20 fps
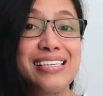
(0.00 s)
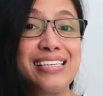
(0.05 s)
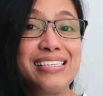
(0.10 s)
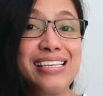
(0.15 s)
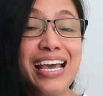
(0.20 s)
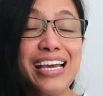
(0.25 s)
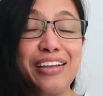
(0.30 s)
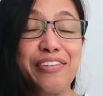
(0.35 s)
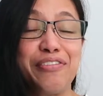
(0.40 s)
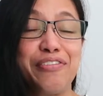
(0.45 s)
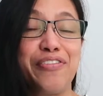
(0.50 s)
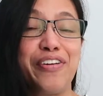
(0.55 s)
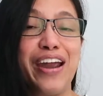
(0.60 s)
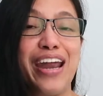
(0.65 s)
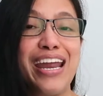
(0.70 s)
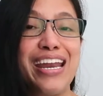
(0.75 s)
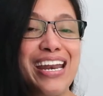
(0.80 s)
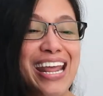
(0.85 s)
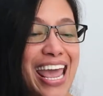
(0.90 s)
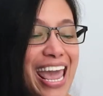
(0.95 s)
second
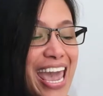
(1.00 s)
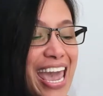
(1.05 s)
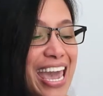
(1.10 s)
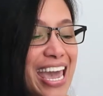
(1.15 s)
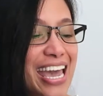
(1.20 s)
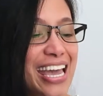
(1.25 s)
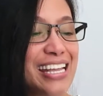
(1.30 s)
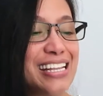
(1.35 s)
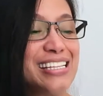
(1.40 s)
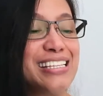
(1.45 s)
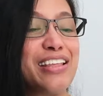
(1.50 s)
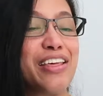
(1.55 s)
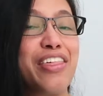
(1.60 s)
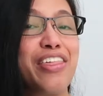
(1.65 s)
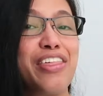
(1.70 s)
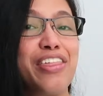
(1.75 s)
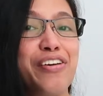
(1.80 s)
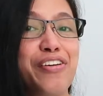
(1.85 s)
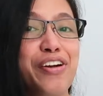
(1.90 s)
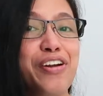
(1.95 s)
fret, and the
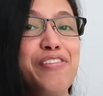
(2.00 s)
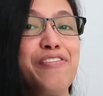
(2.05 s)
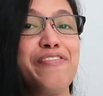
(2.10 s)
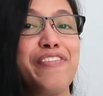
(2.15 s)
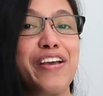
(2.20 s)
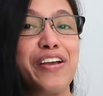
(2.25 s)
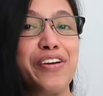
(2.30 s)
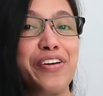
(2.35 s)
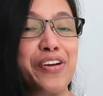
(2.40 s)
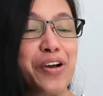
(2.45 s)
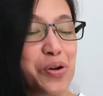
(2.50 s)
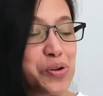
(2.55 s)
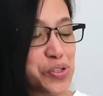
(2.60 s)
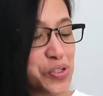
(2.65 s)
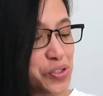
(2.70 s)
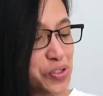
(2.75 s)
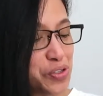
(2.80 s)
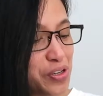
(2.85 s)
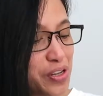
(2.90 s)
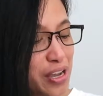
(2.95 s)
third finger goes
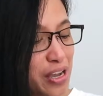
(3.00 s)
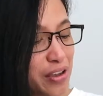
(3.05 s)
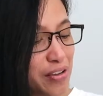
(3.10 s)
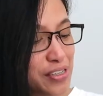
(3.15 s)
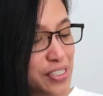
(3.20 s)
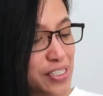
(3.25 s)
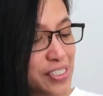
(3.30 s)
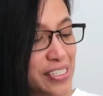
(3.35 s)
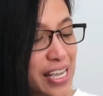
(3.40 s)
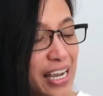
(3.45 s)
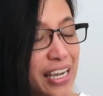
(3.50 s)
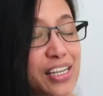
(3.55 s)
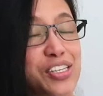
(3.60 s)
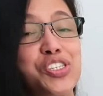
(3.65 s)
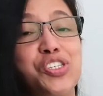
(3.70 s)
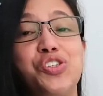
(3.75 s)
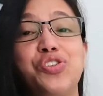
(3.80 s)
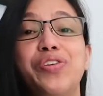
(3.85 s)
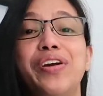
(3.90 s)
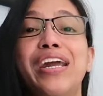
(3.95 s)
to the second
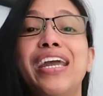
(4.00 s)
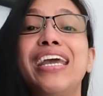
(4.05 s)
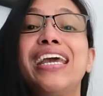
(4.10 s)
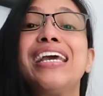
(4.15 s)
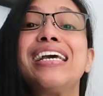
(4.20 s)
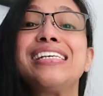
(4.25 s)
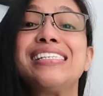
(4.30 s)
string,